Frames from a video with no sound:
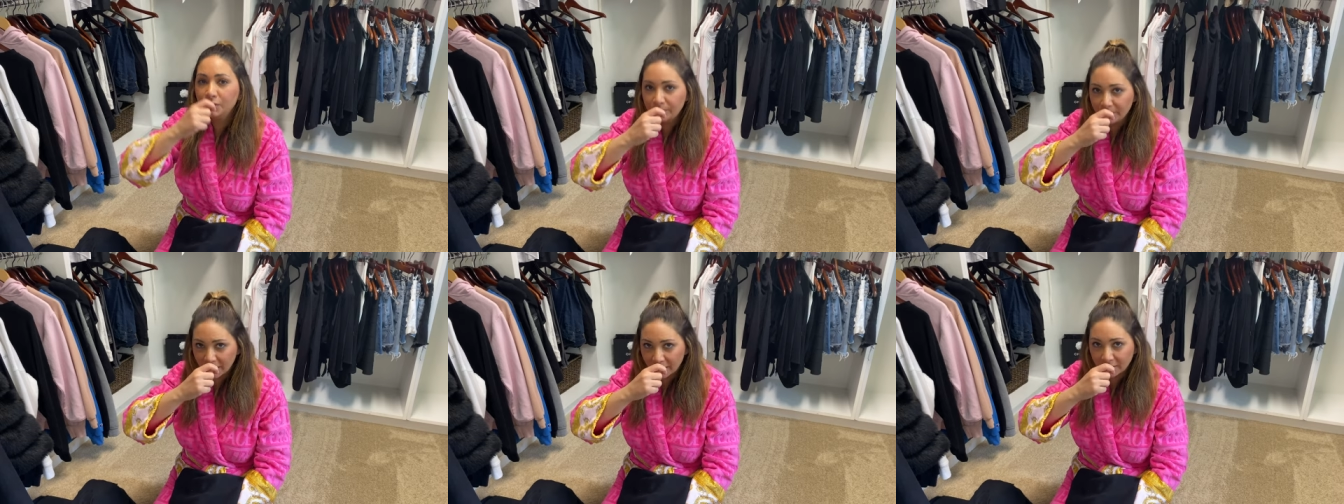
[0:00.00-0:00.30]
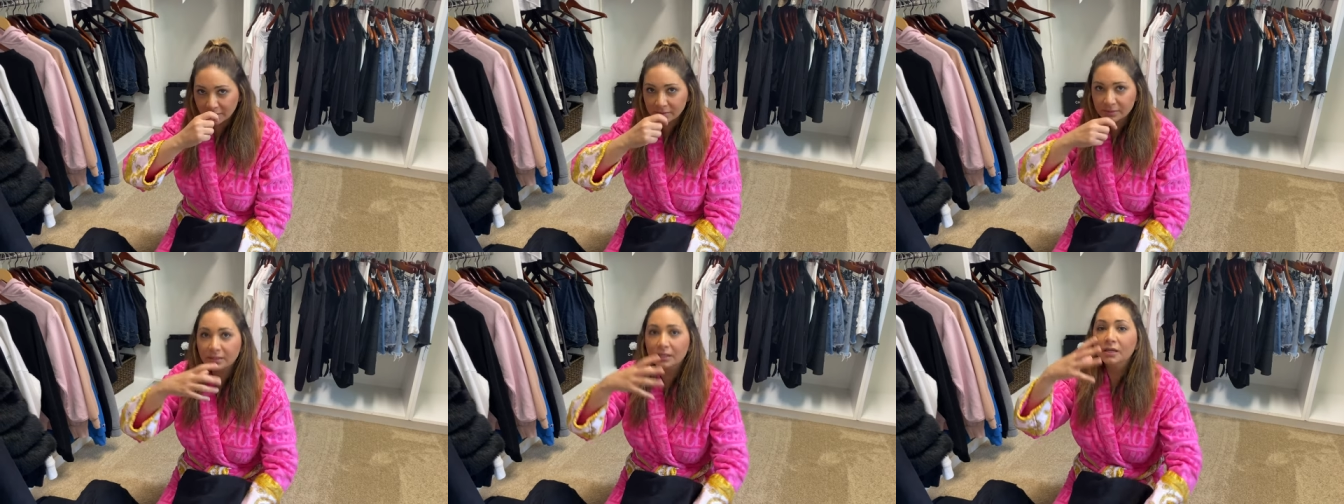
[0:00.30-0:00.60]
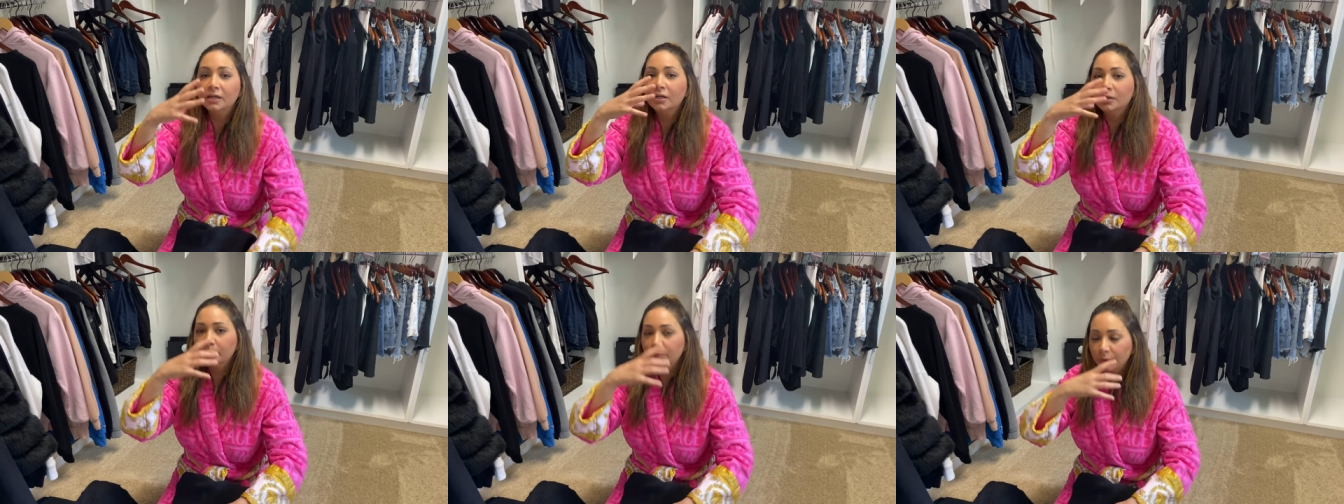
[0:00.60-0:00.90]
mask,
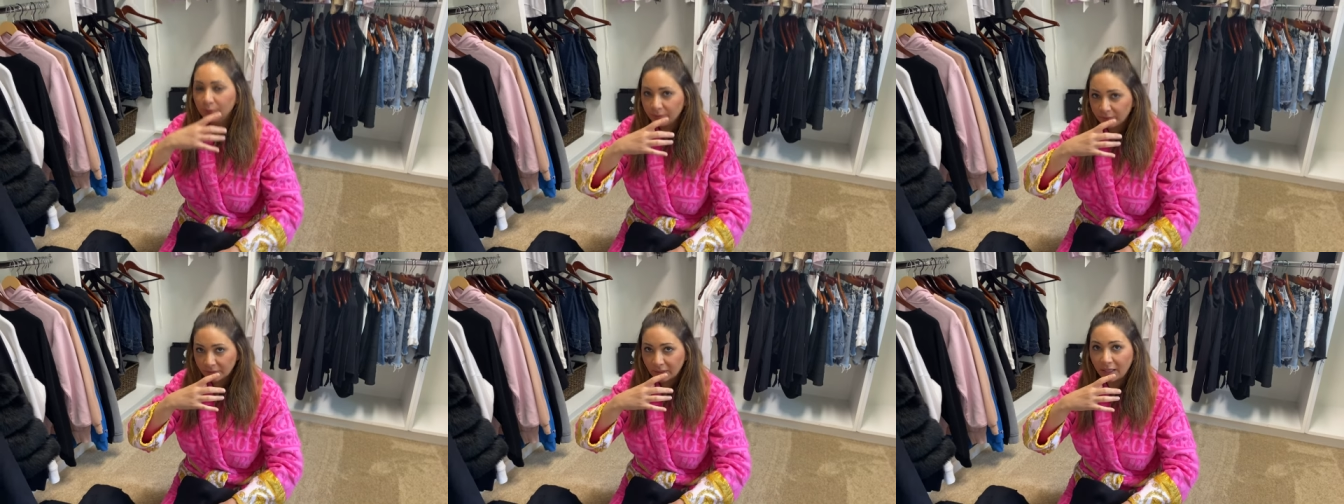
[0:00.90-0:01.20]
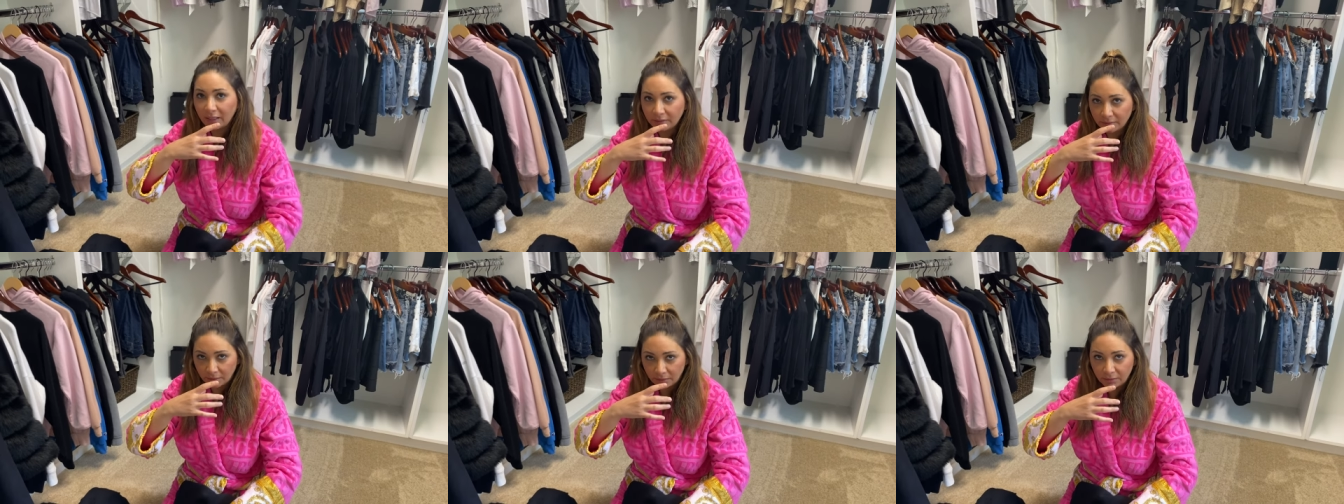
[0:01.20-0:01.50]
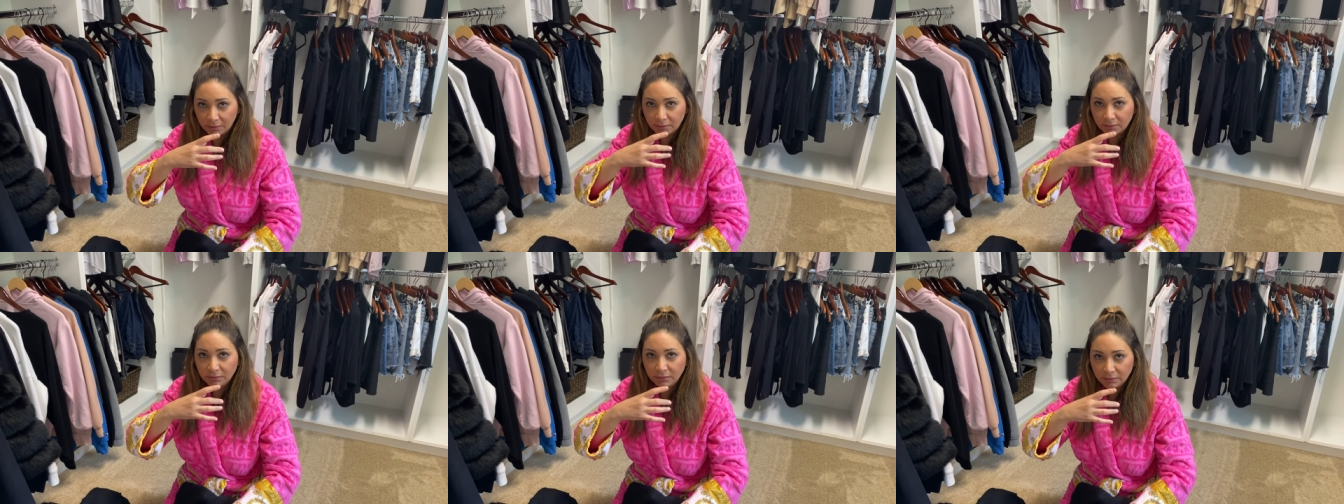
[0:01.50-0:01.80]
put that
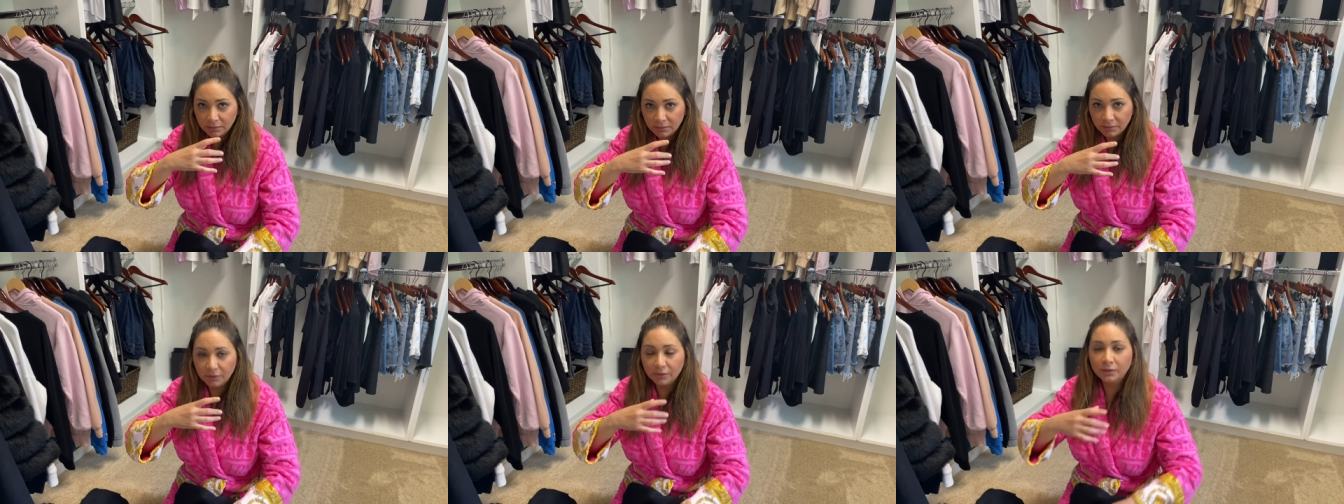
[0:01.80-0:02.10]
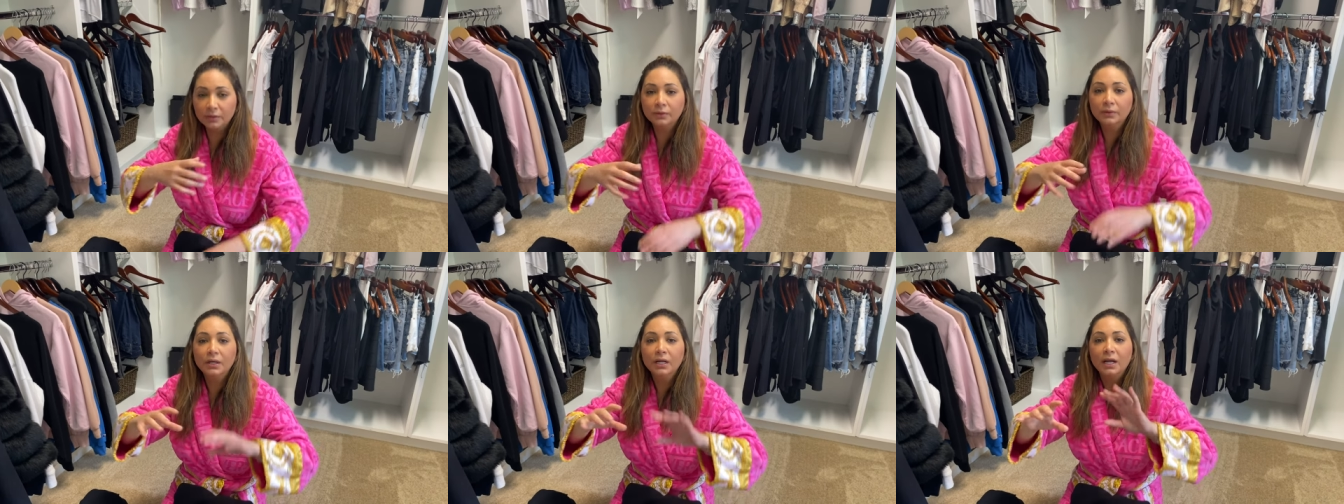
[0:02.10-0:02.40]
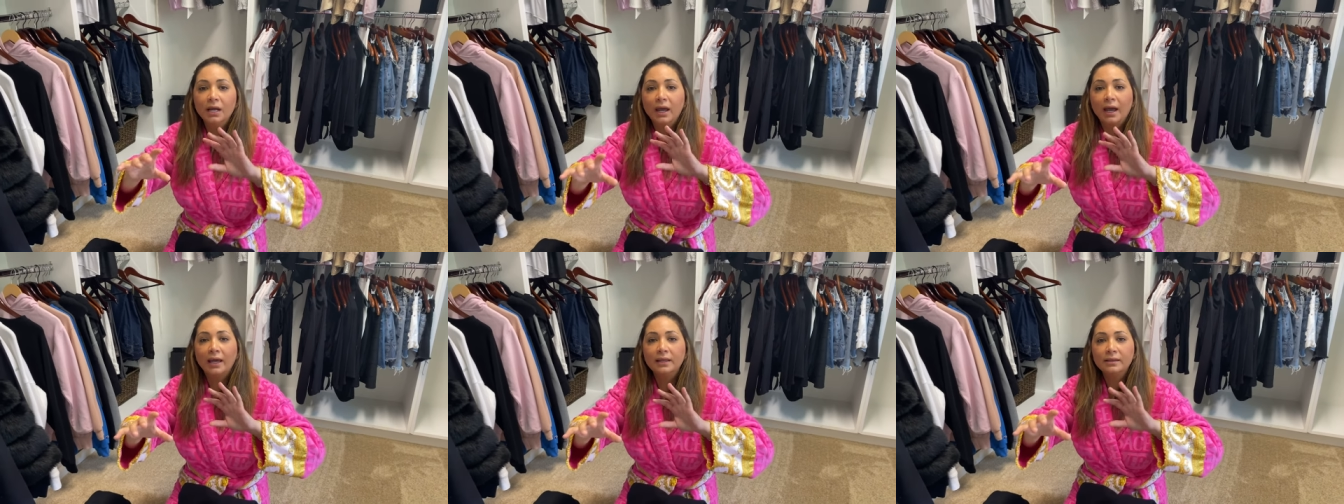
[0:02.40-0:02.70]
on, you know,
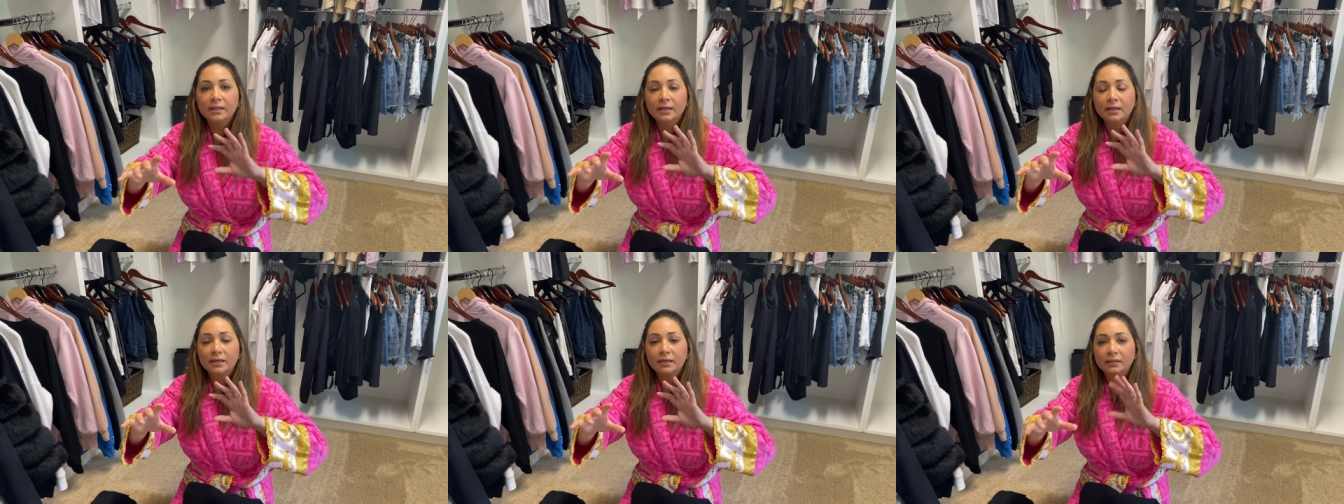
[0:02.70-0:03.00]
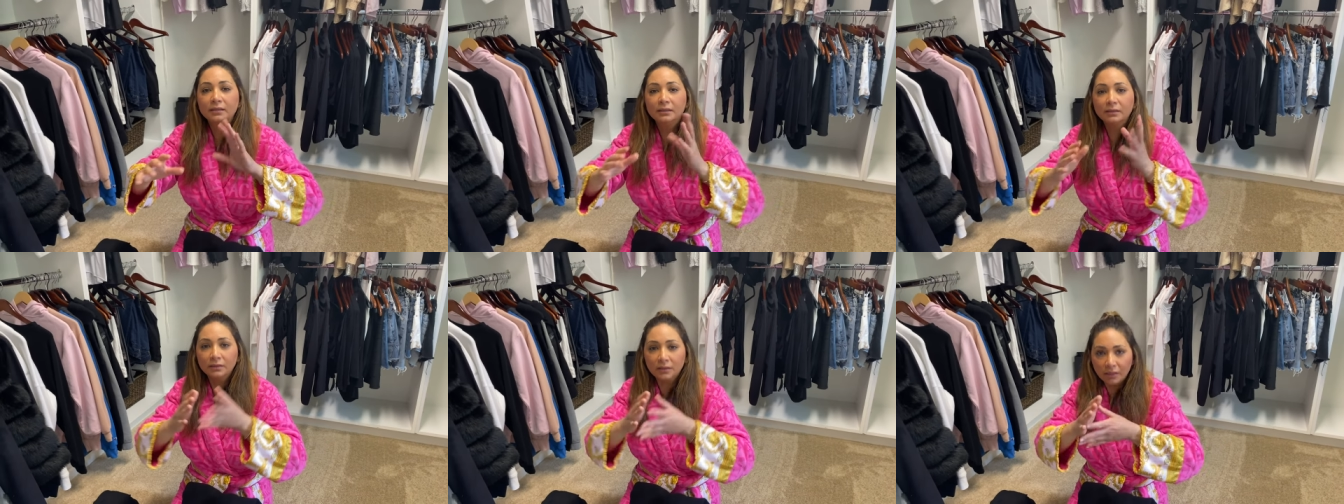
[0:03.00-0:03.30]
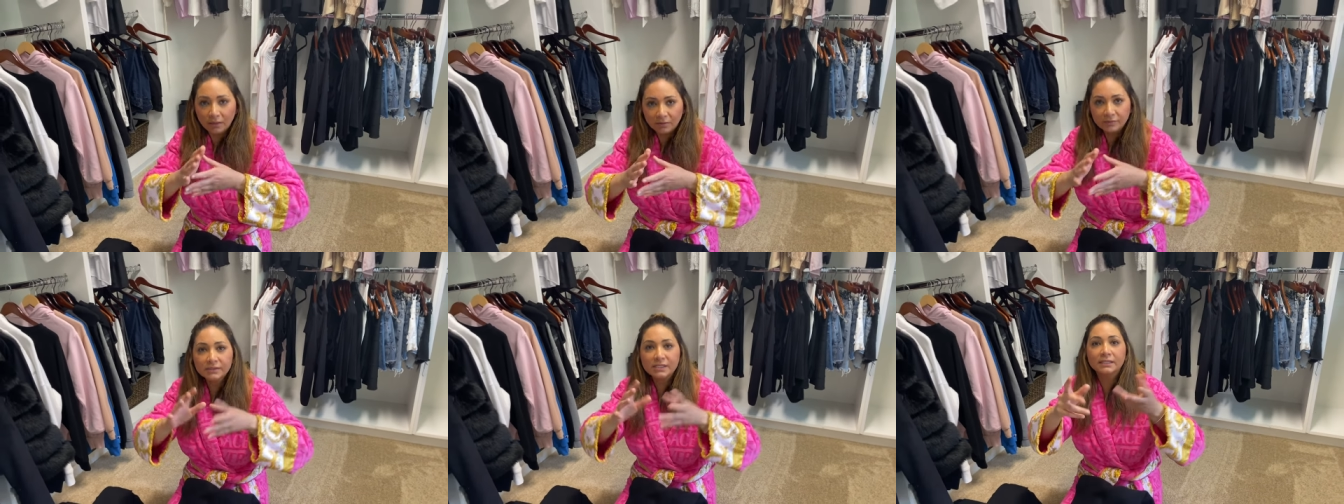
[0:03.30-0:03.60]
and then
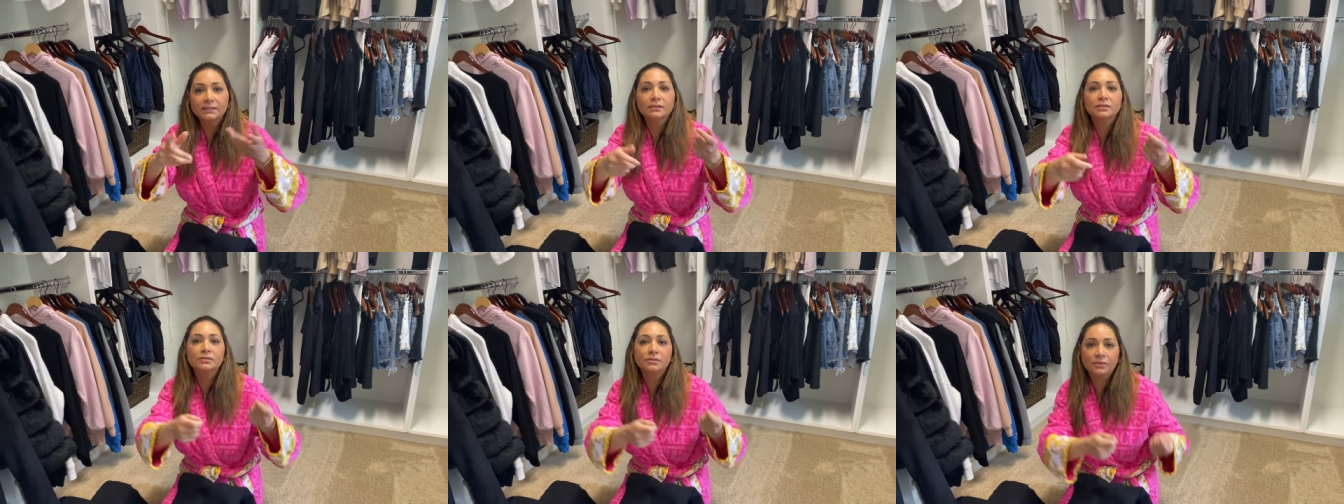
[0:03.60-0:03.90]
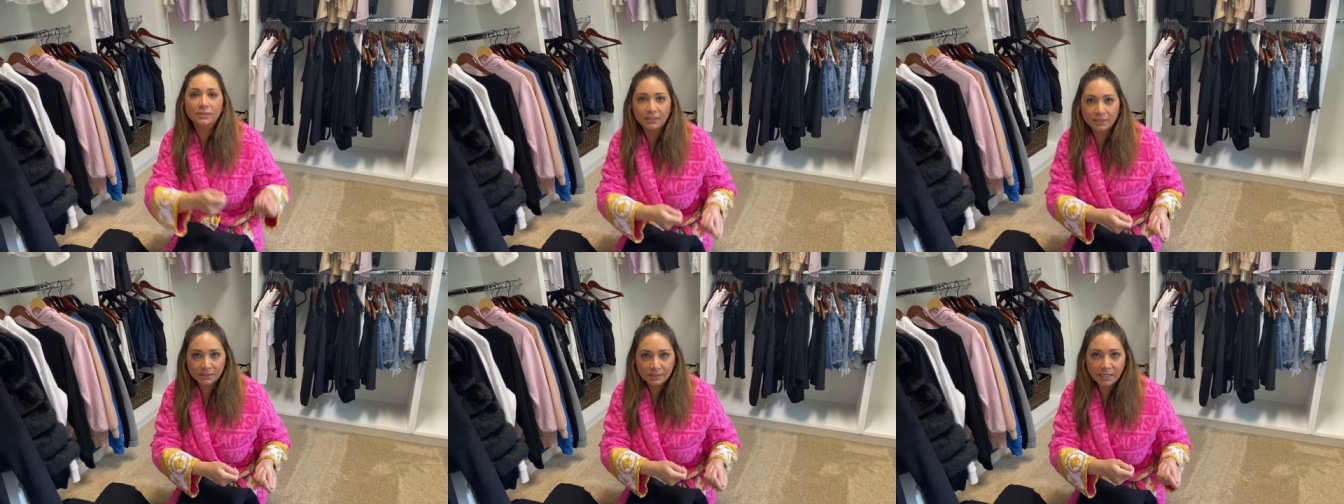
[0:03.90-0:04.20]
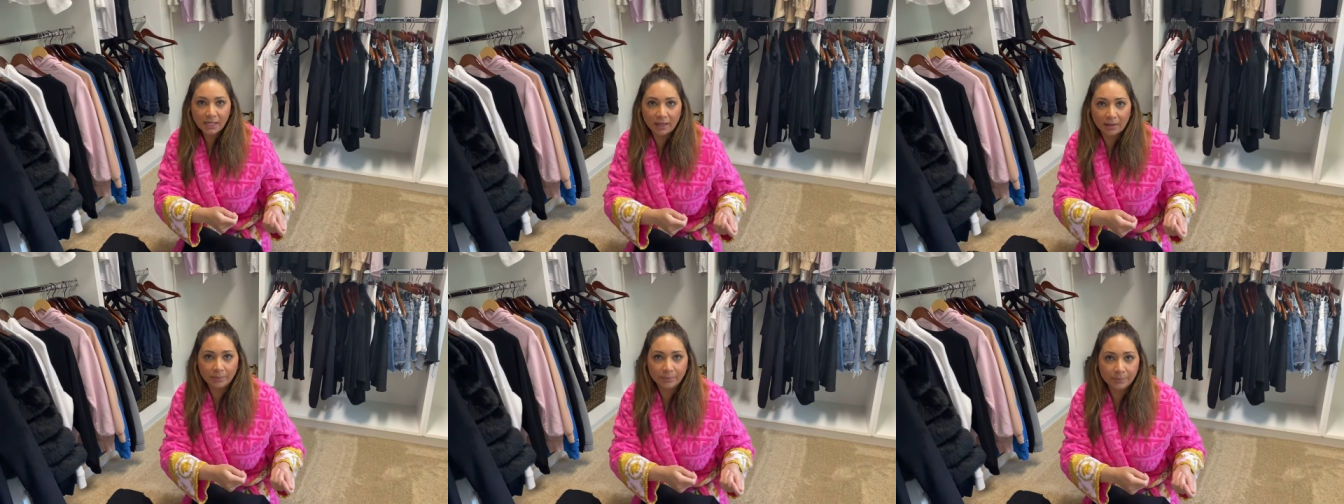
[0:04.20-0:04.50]
gloves, and then do the
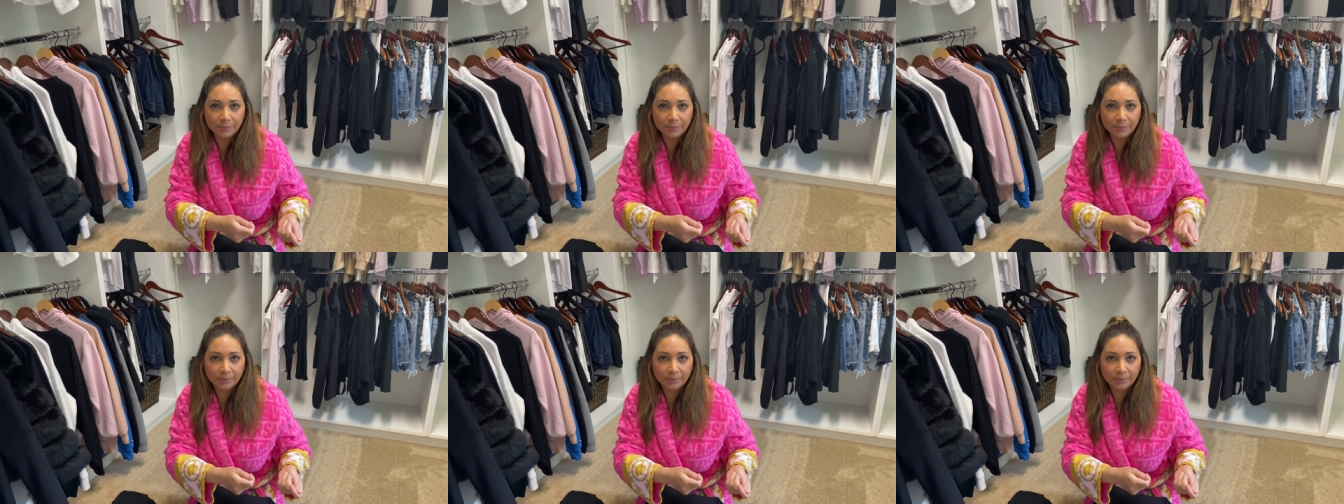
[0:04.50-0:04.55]
exam.